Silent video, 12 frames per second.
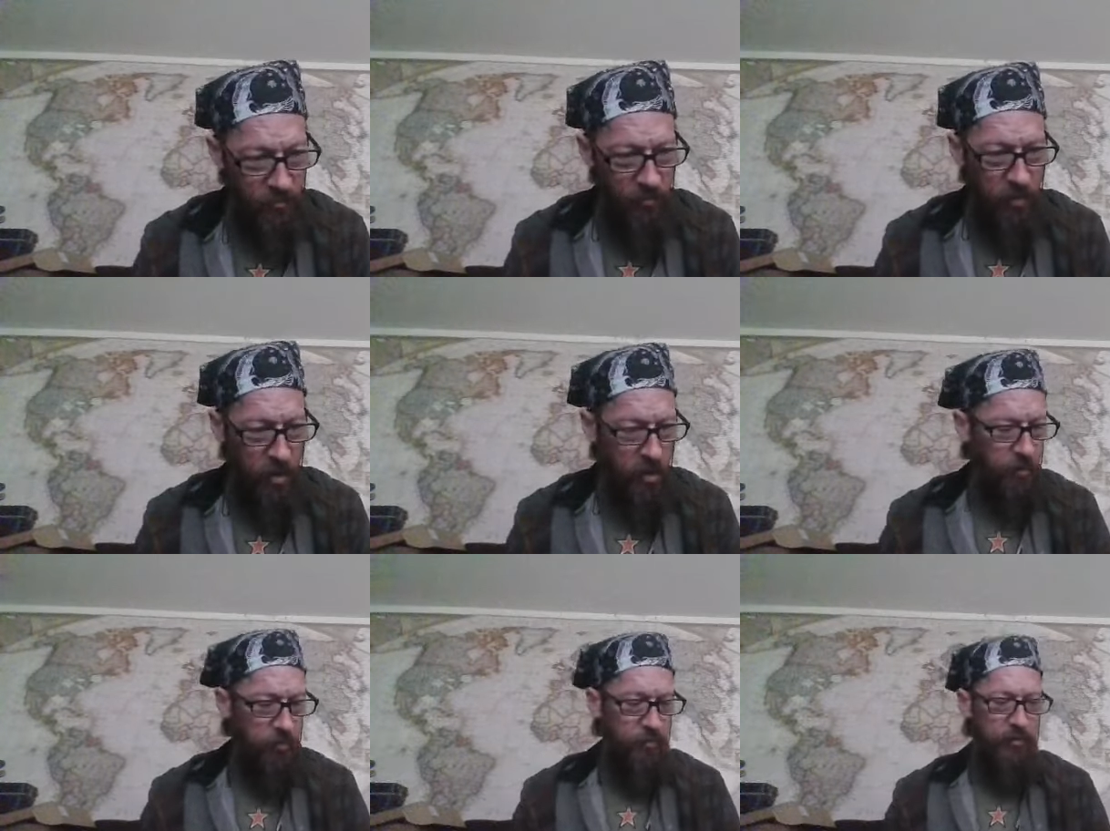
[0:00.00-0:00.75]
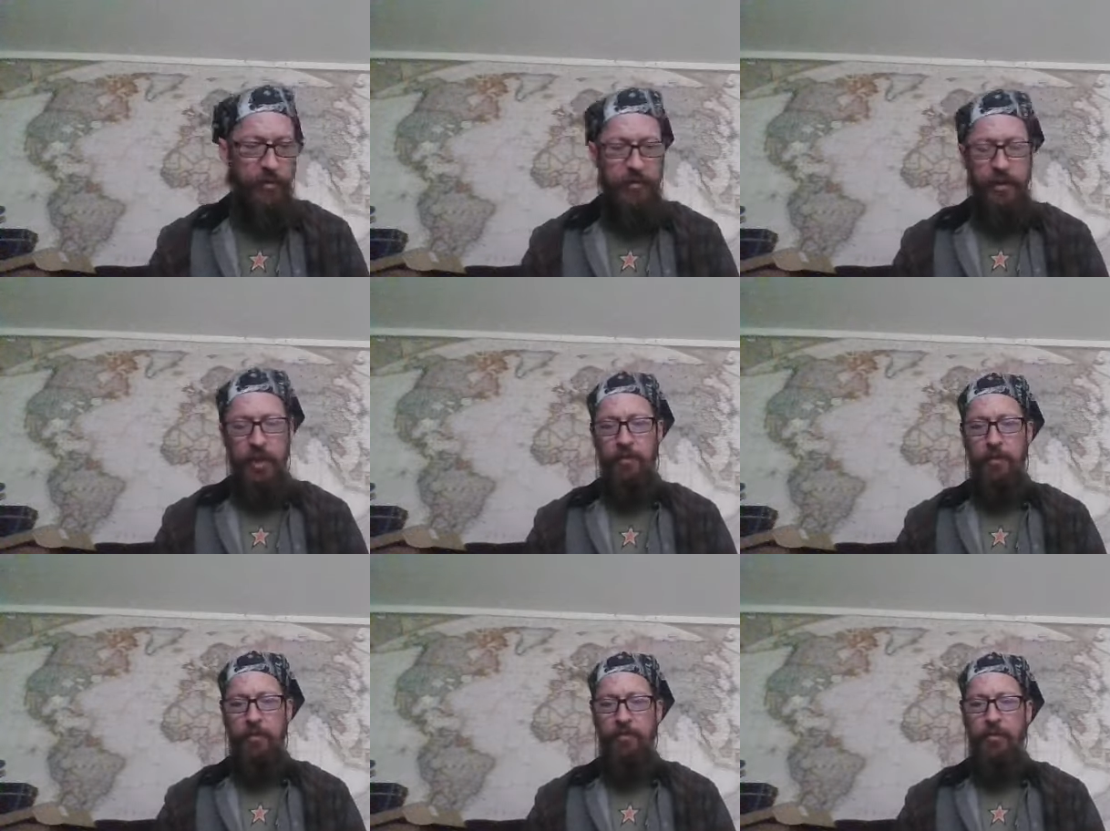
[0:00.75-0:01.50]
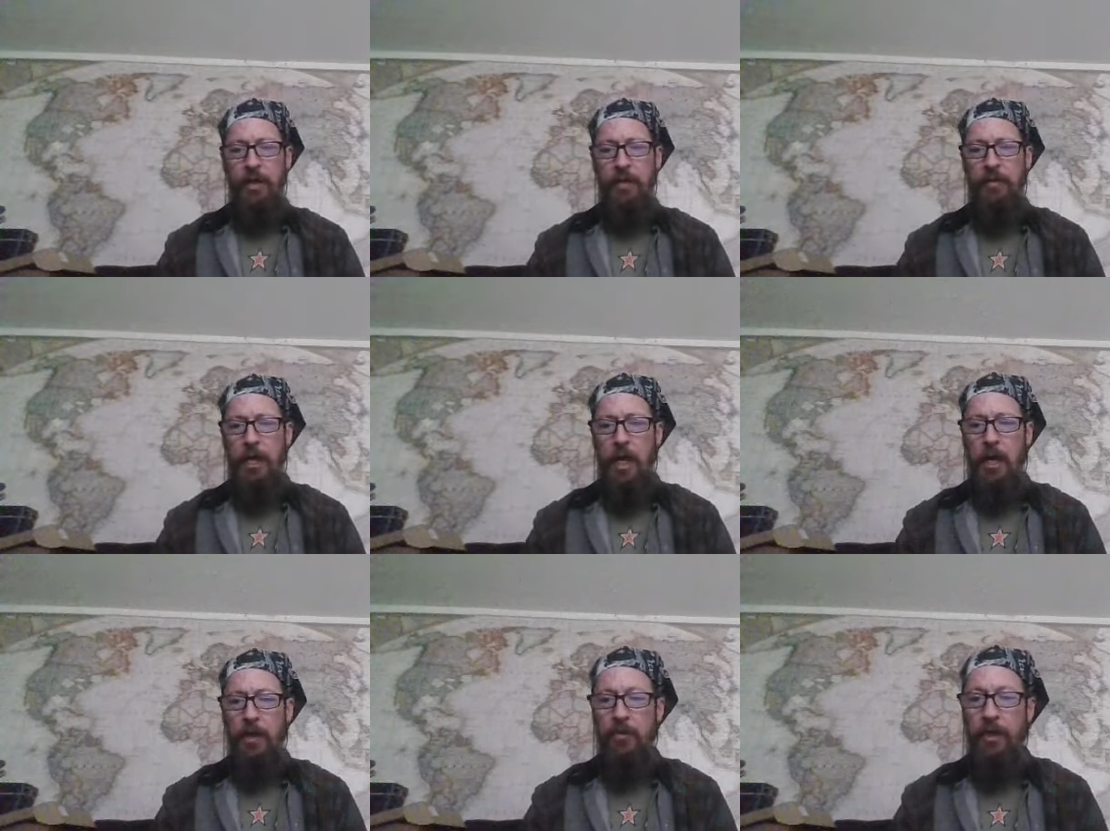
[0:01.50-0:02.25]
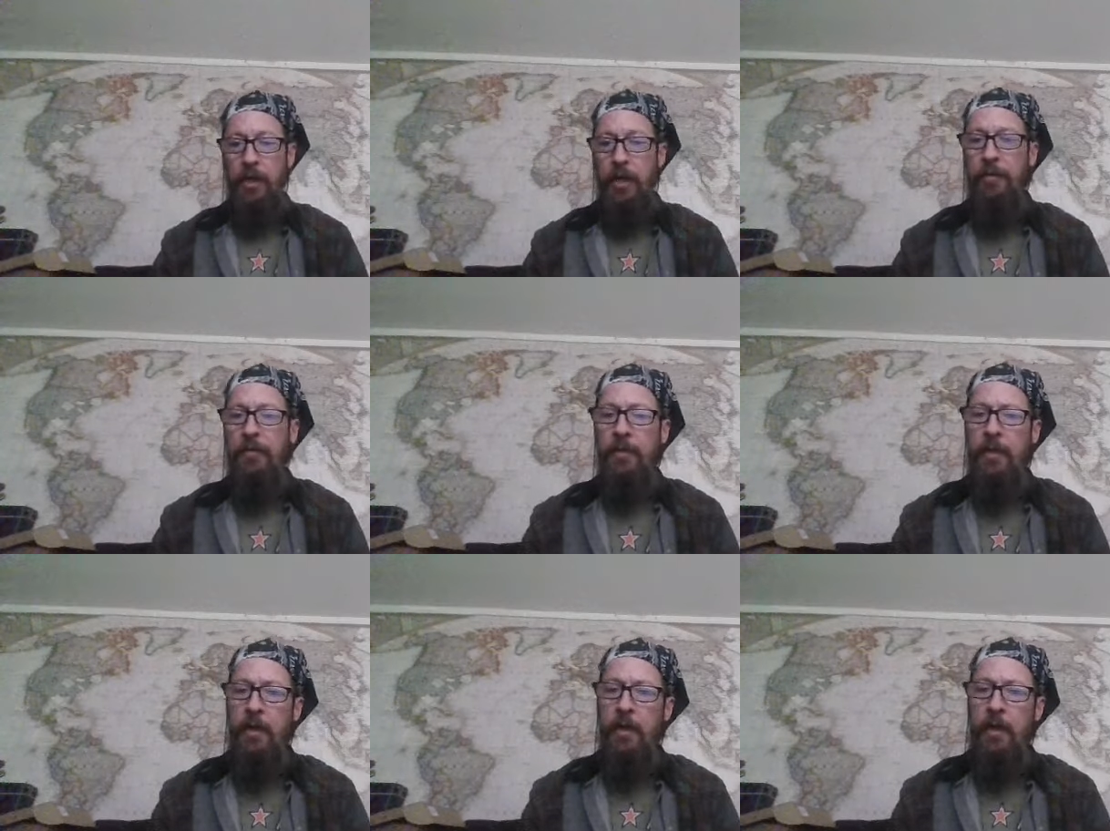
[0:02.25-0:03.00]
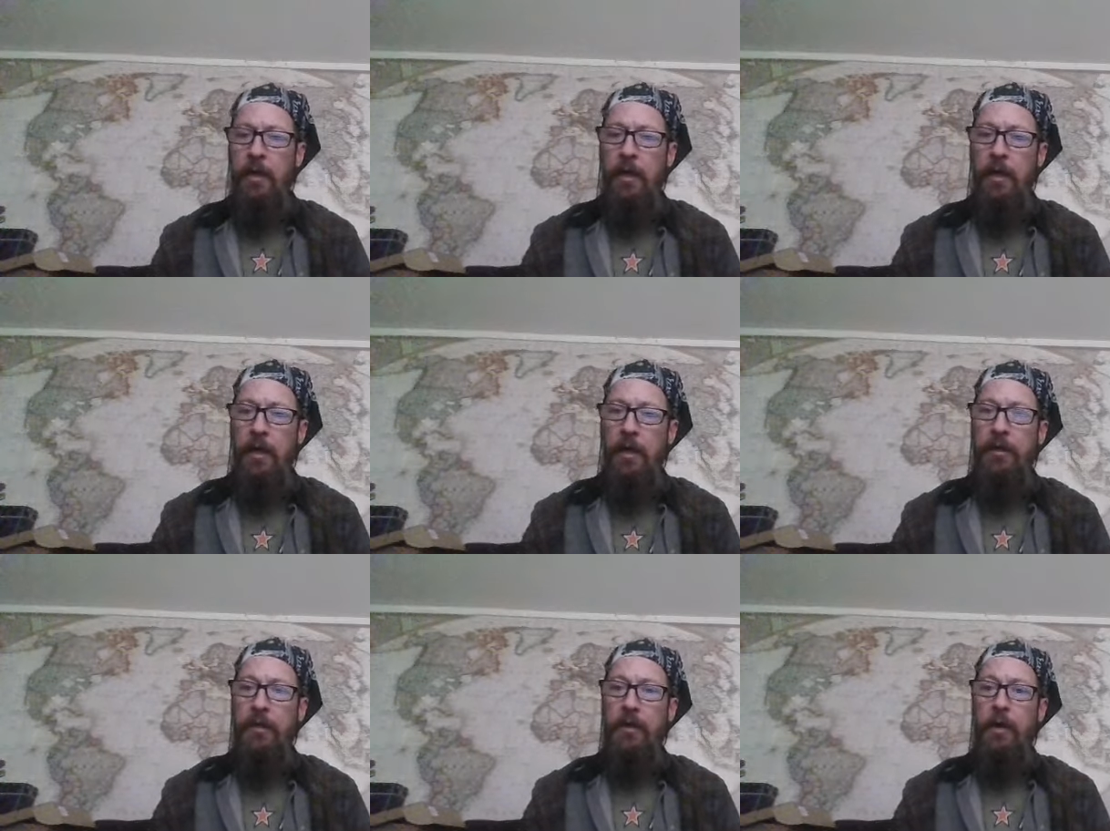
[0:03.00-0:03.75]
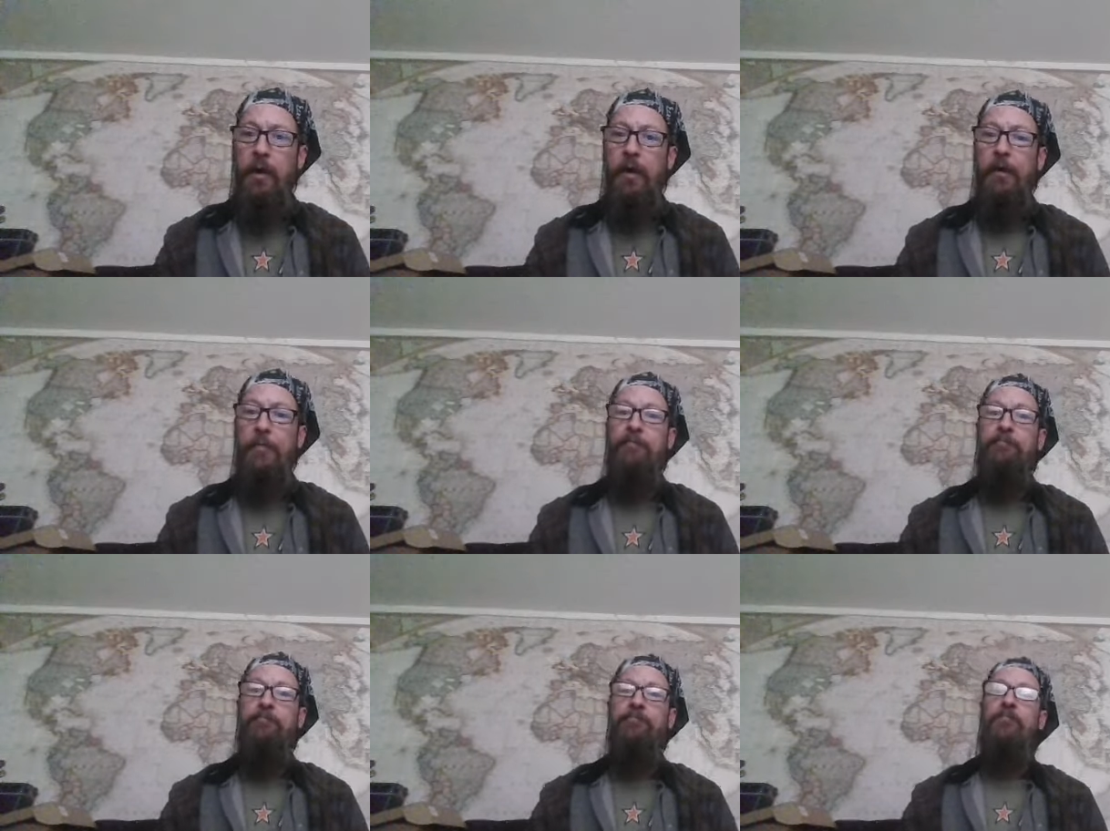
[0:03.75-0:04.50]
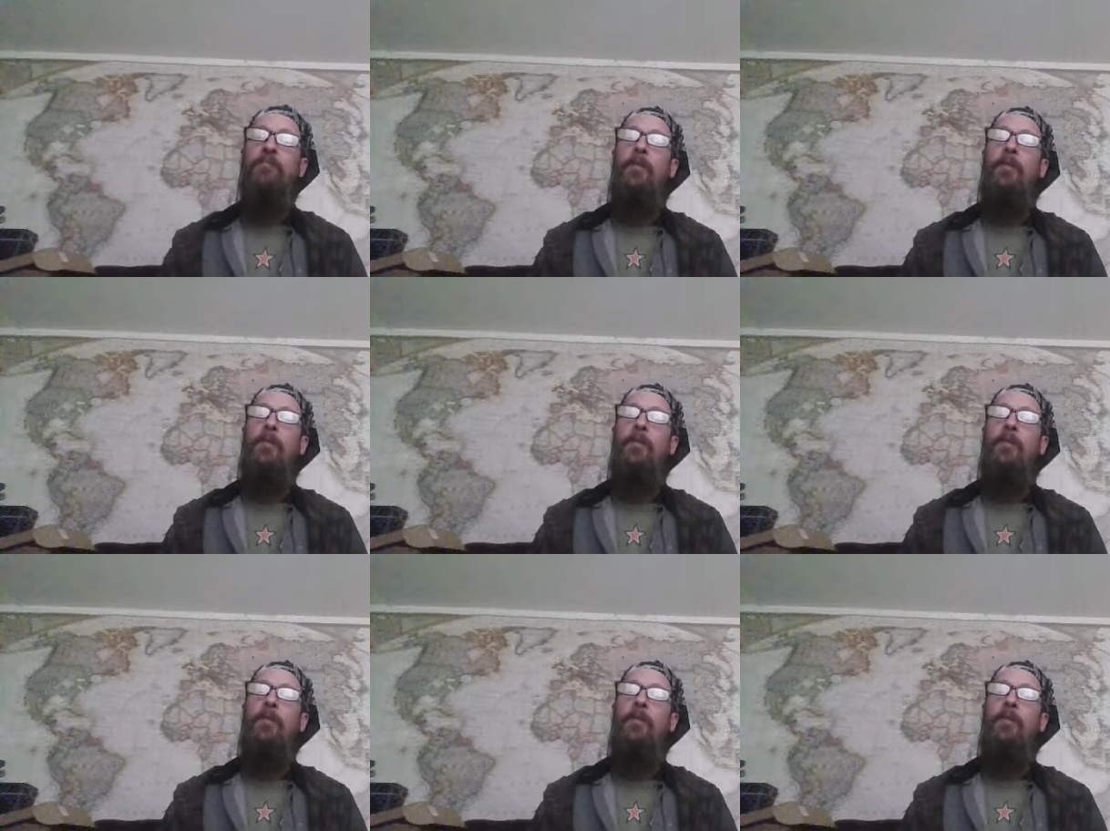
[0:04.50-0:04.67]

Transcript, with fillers: where you think people might value it, and um,